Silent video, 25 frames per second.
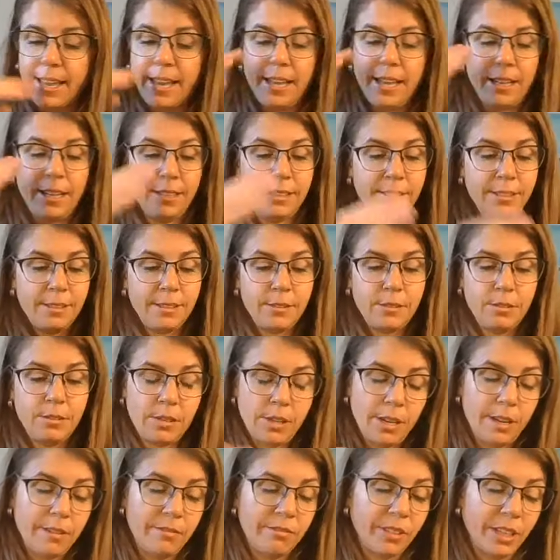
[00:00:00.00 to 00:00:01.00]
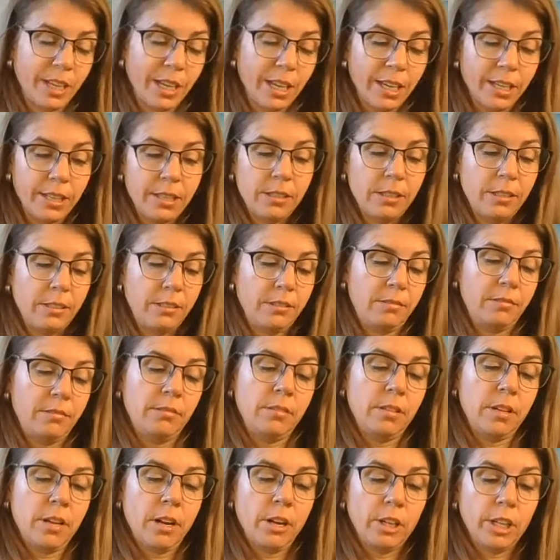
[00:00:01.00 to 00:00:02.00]
and I've got
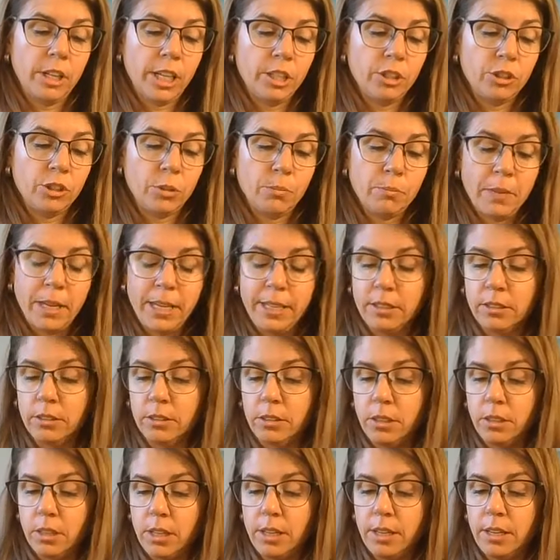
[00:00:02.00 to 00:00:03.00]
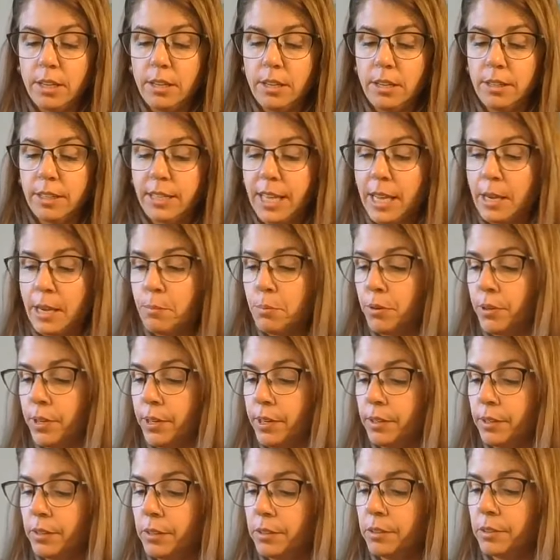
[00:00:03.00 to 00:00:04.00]
Archangel Michael
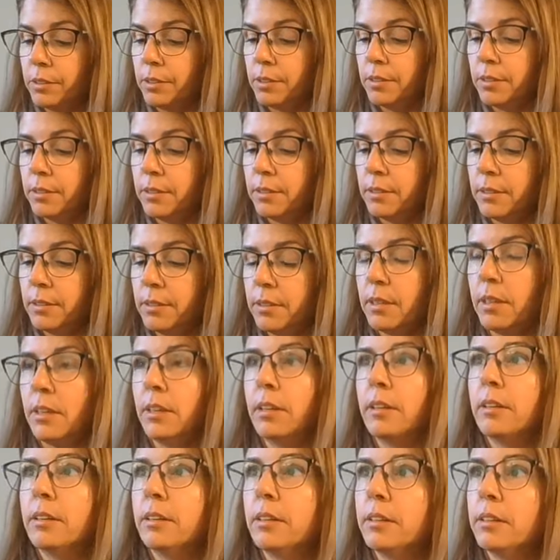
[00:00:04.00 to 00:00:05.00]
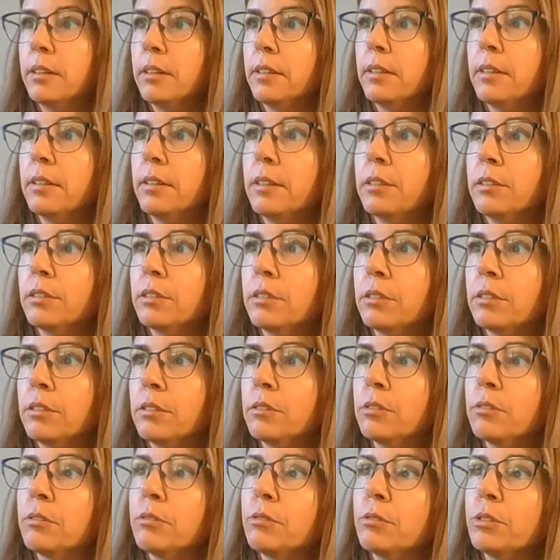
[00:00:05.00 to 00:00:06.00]
Gabriel. Uh,
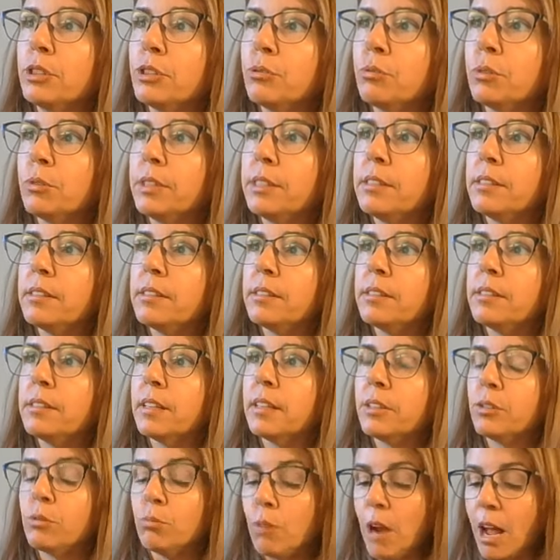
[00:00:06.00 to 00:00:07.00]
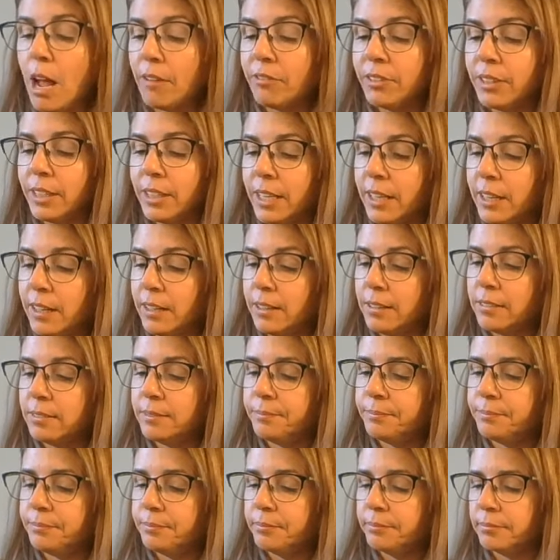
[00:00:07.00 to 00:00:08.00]
which one's this?
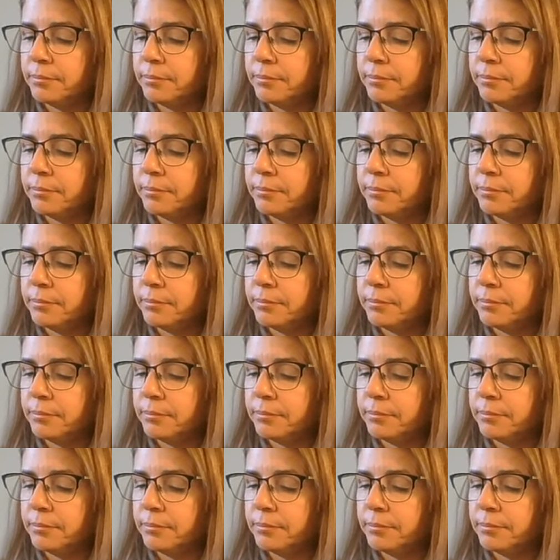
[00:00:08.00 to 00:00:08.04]
Raphael.